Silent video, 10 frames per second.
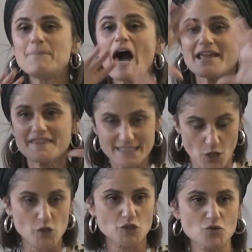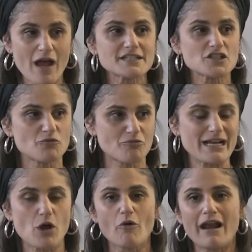by this construct of
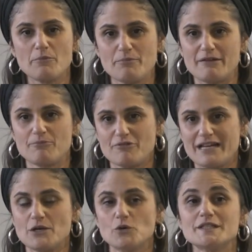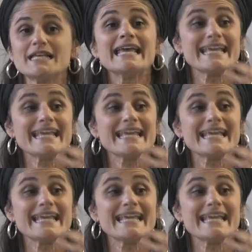Brit Goral and Brit Ye'ud.